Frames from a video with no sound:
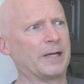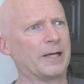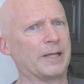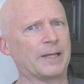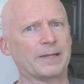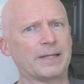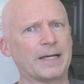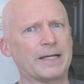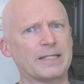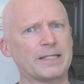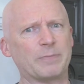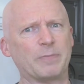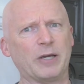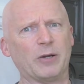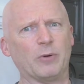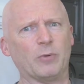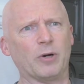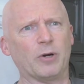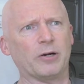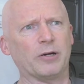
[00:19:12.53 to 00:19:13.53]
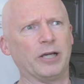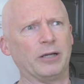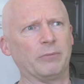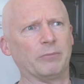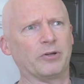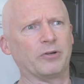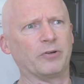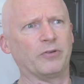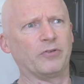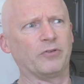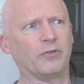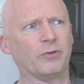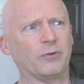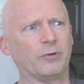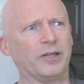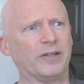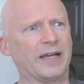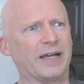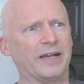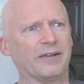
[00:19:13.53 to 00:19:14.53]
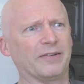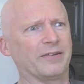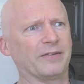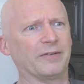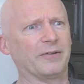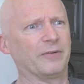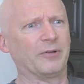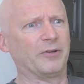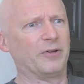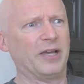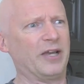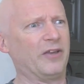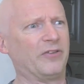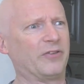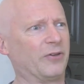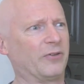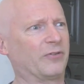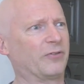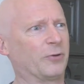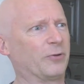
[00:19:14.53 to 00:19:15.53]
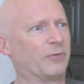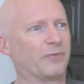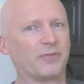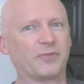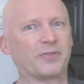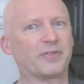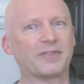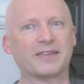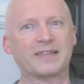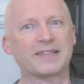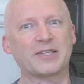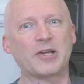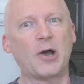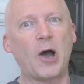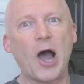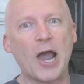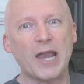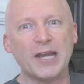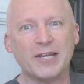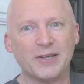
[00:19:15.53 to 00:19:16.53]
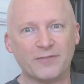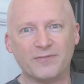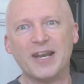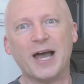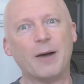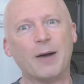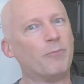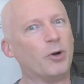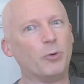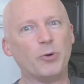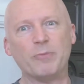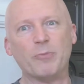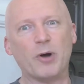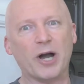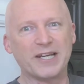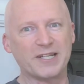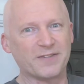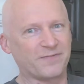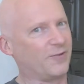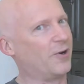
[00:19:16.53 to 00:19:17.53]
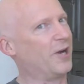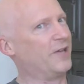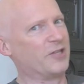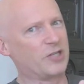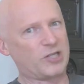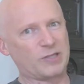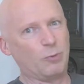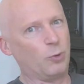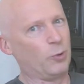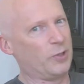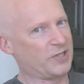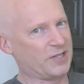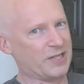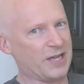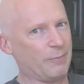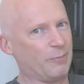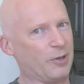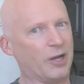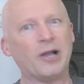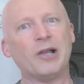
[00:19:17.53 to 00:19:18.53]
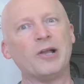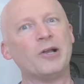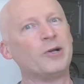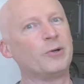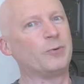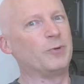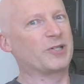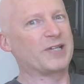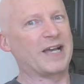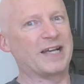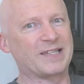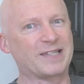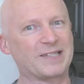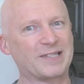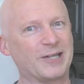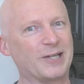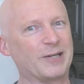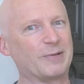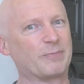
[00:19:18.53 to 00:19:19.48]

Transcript: that's a bit worrying, because surely that is a sort of kind of number we might define, the smallest number which has a certain